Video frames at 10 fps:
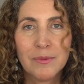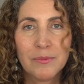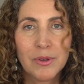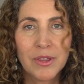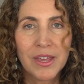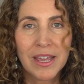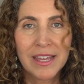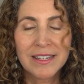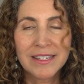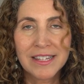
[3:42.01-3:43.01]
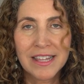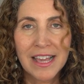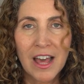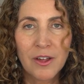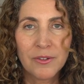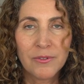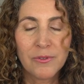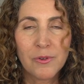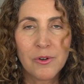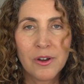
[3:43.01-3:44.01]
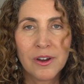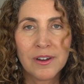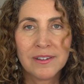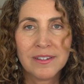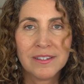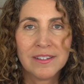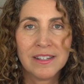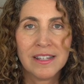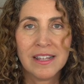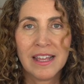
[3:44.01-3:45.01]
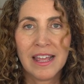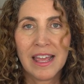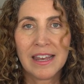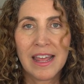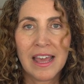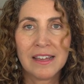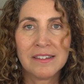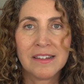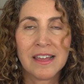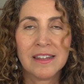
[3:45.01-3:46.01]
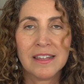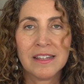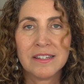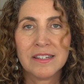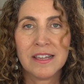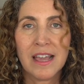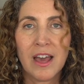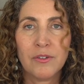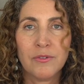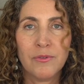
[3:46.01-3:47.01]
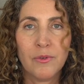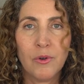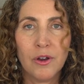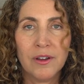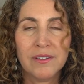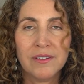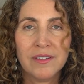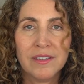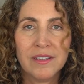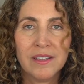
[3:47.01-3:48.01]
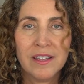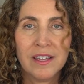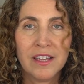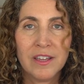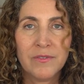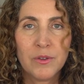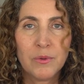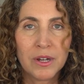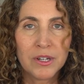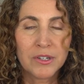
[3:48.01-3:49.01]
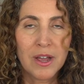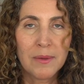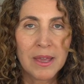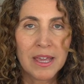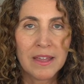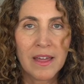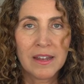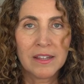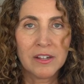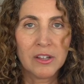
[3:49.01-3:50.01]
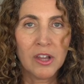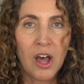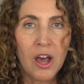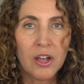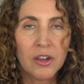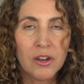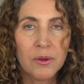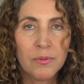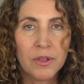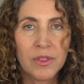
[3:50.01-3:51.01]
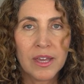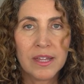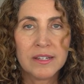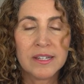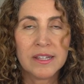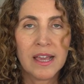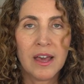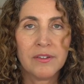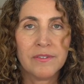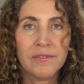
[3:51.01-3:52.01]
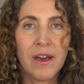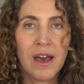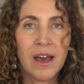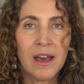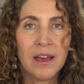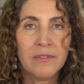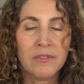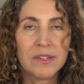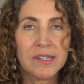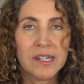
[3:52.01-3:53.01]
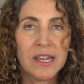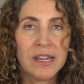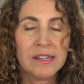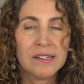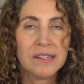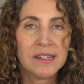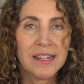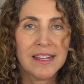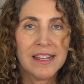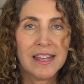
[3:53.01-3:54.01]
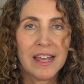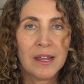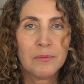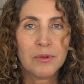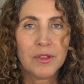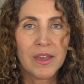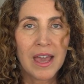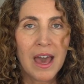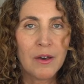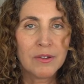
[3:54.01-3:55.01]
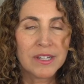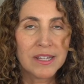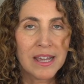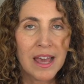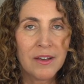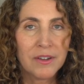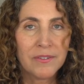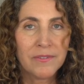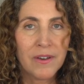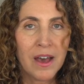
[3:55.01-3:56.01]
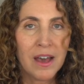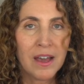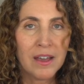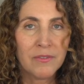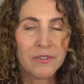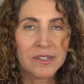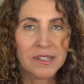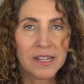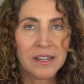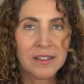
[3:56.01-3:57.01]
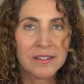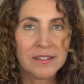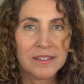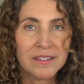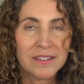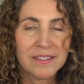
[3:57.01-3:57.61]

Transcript: Breathing in to the count of 4 and exhaling to the count of 4. If you want to try making that a little longer, breathing in to the count of 5 or 6 and breathing out to the count of 5 or 6.